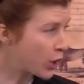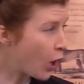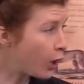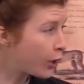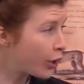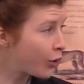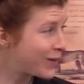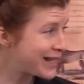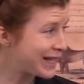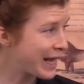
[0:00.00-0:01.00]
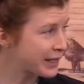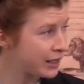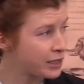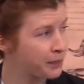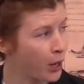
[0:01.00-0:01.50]
Bergoglio was
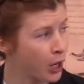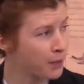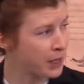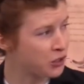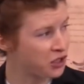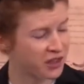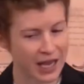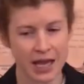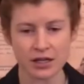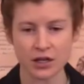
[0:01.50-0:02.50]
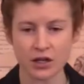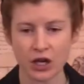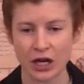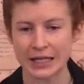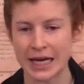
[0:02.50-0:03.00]
elected as Pope in
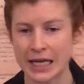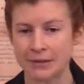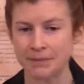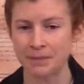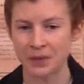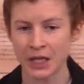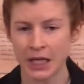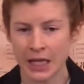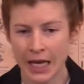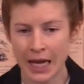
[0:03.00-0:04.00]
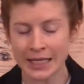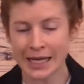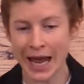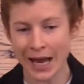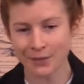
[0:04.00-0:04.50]
2013, and
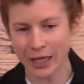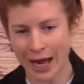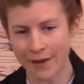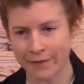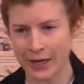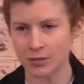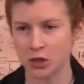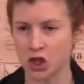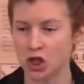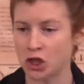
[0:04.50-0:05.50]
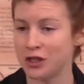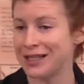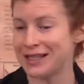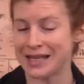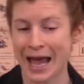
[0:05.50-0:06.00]
it came time for him to choose
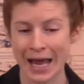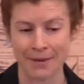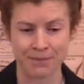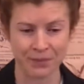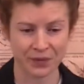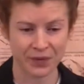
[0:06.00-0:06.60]
his name.